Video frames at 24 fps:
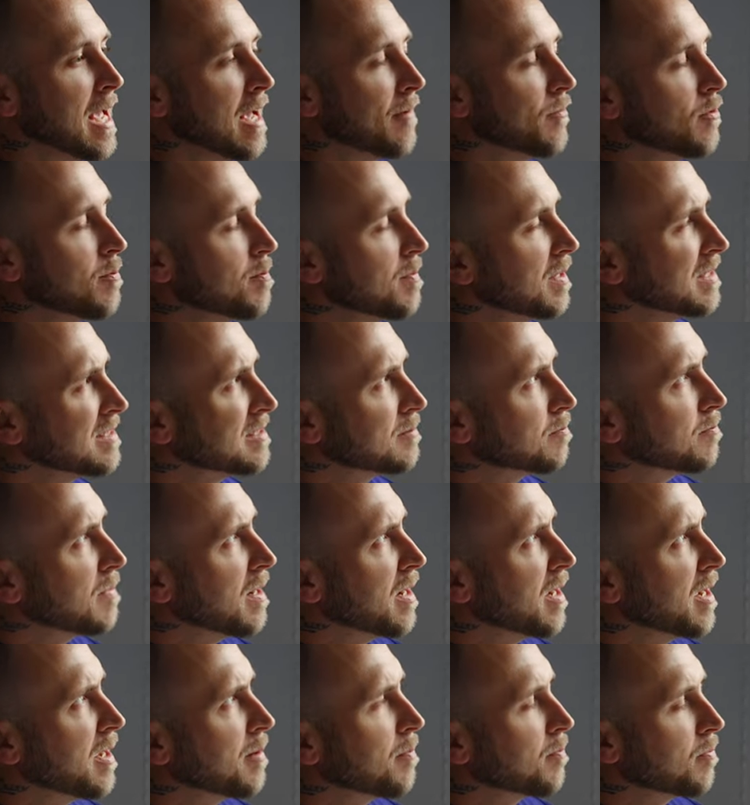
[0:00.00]
If you missed
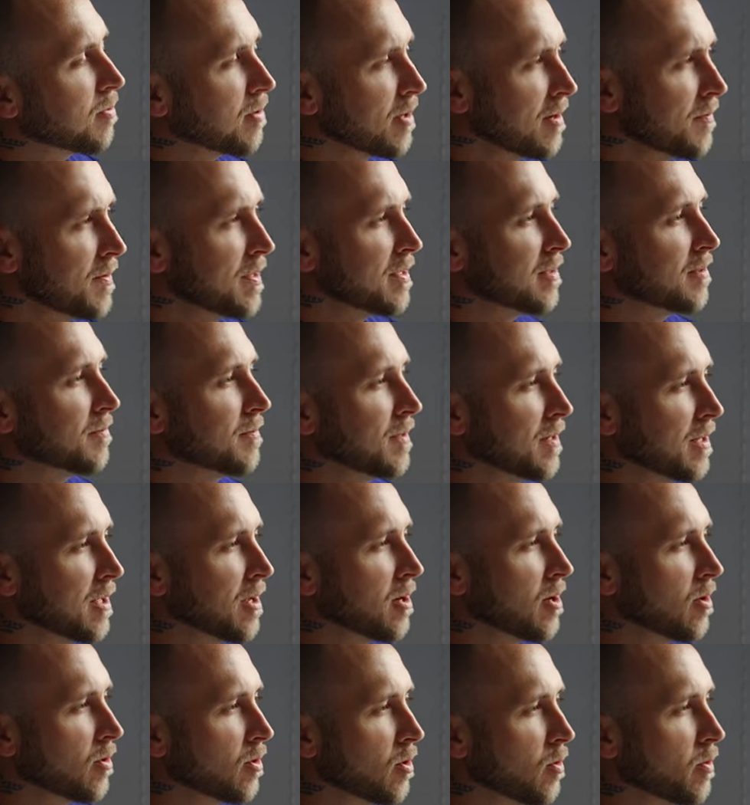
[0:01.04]
my previous
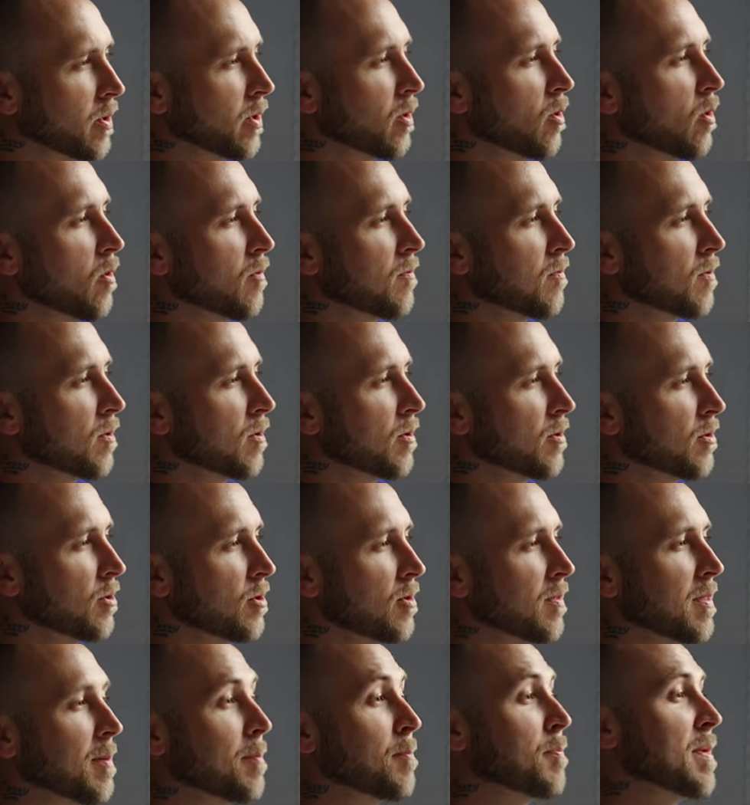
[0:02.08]
video going over, you know,
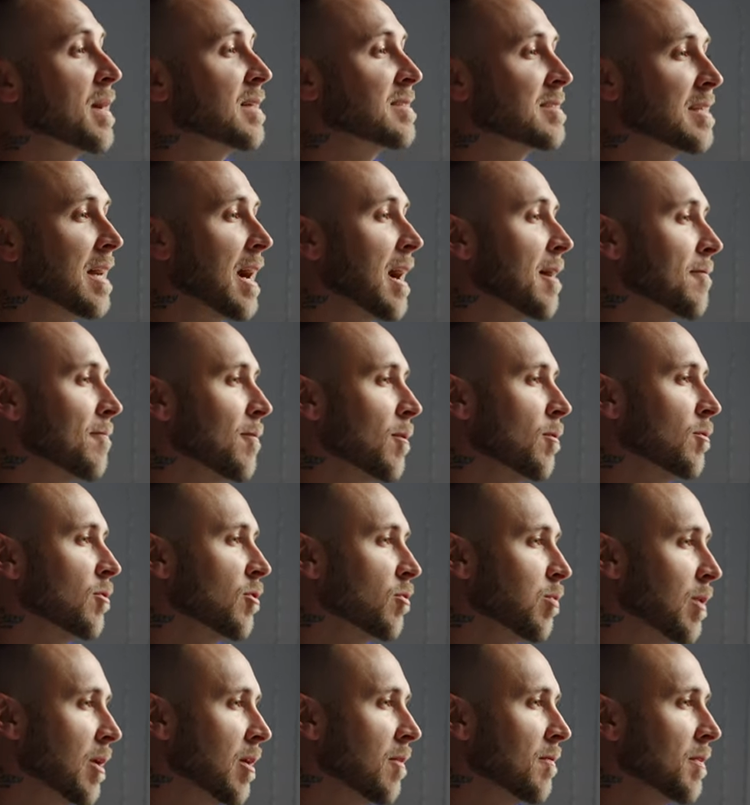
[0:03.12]
the best iPhone
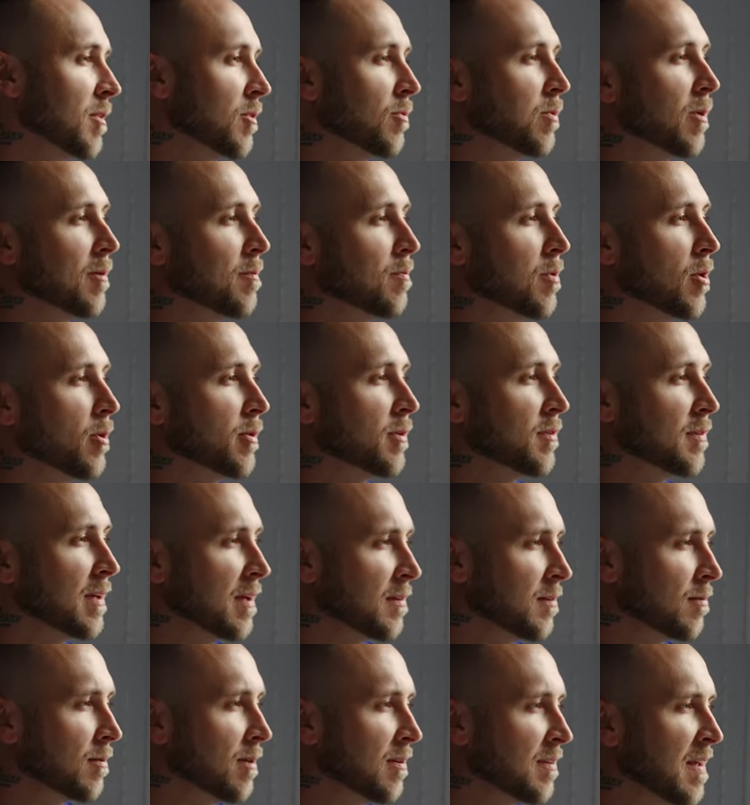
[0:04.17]
twelve and twelve Pro
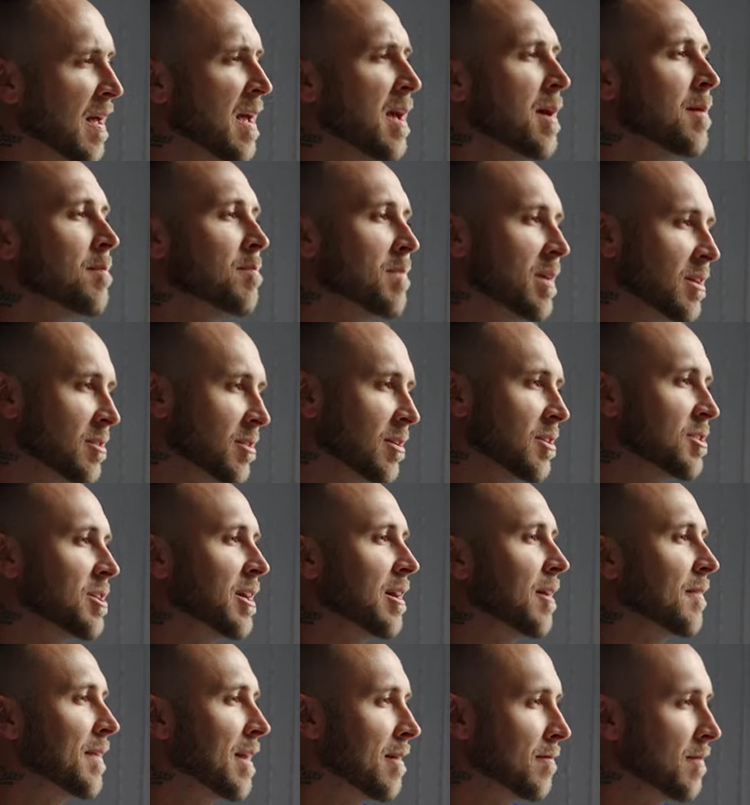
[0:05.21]
accessories, make sure to check
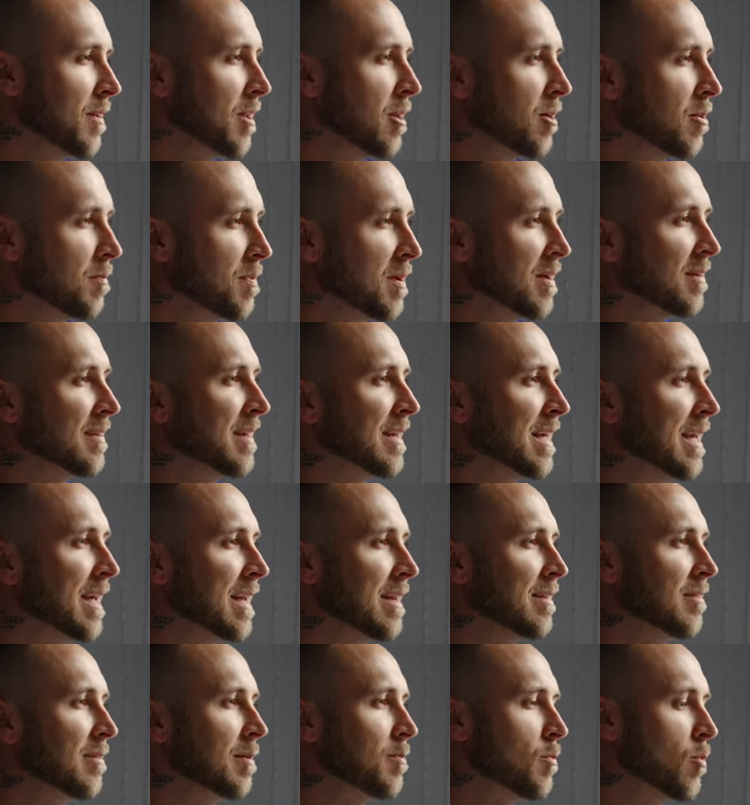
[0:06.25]
out that video because I get
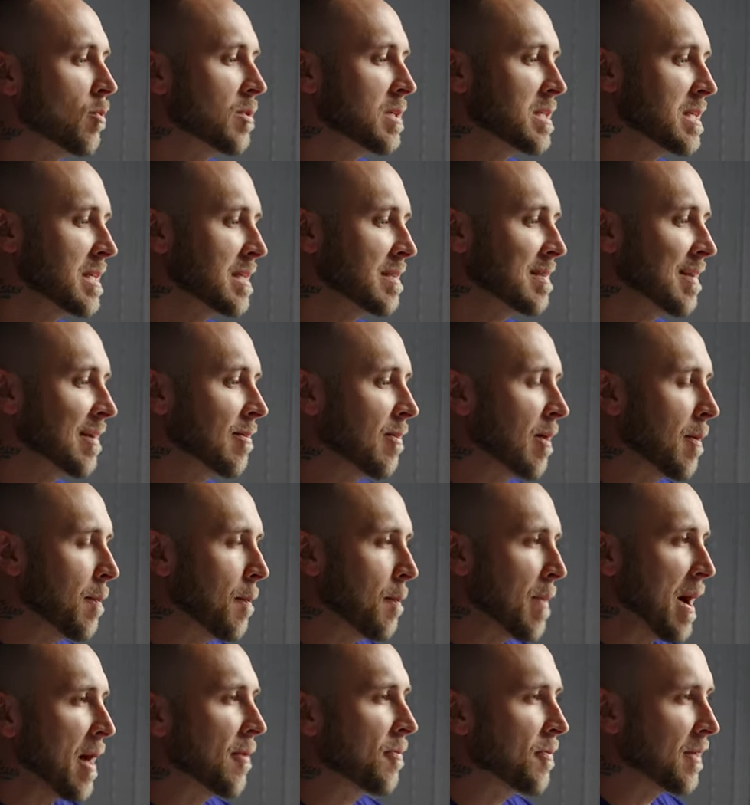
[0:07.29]
into more detail
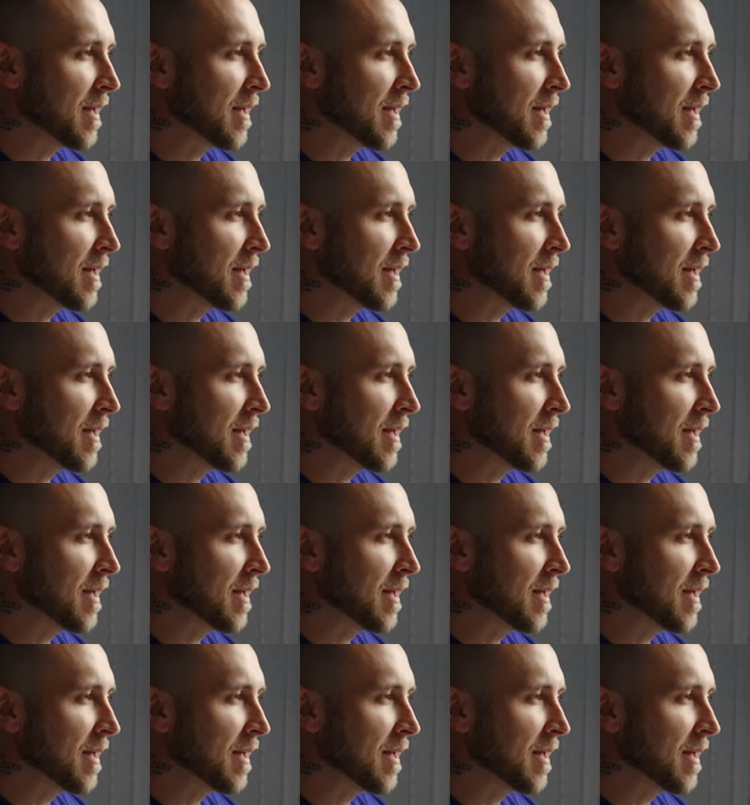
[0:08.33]
about the